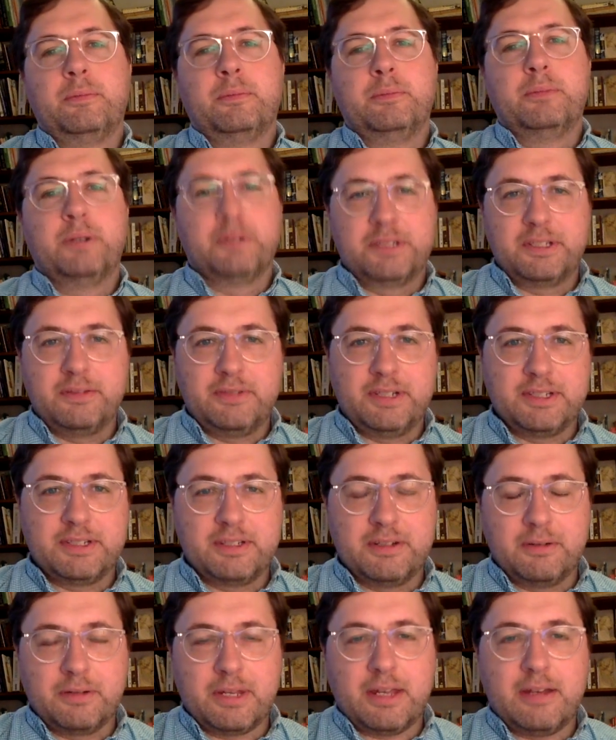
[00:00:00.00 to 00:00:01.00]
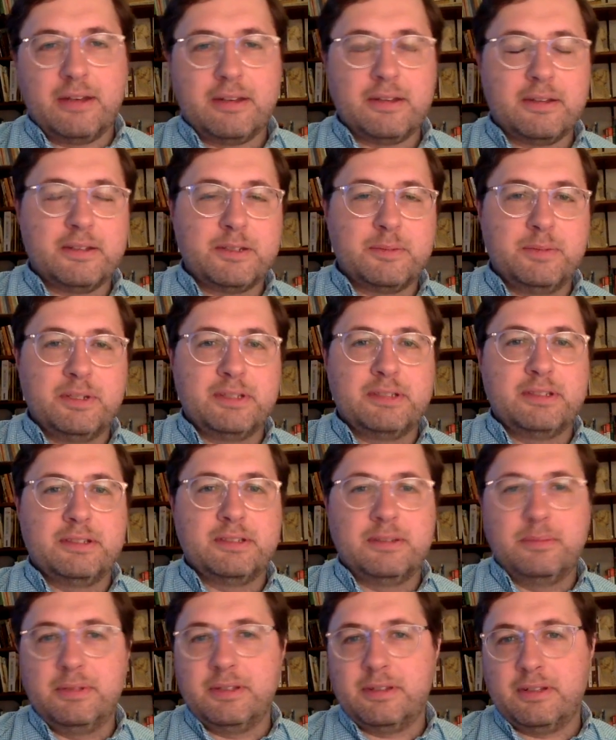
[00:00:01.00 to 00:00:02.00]
Most of us don't get into this
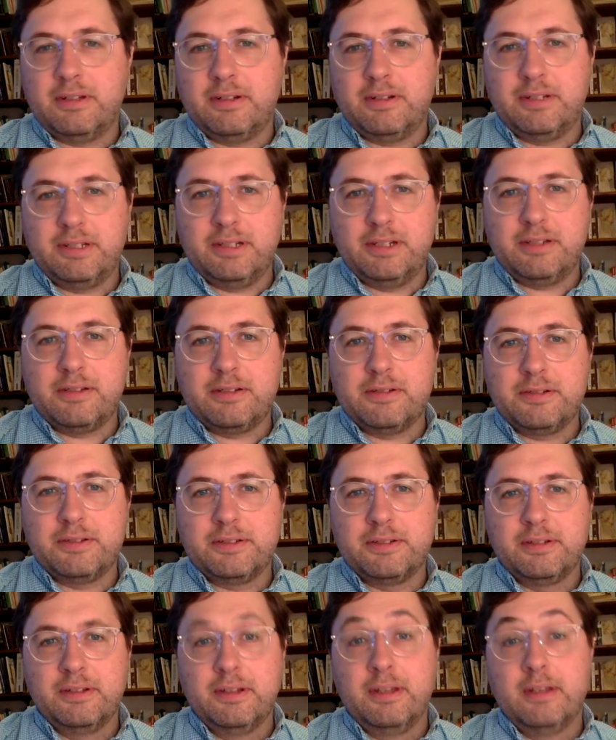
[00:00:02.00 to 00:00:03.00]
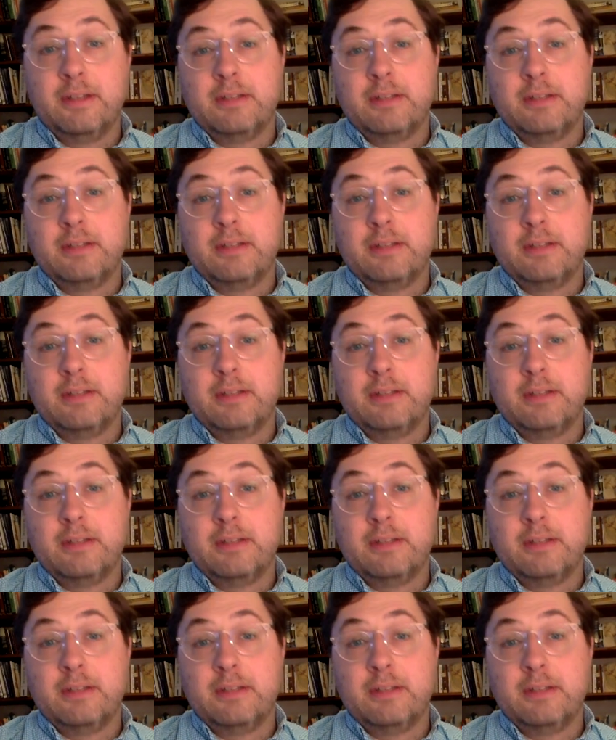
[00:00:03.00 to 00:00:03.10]
business to be theory teachers.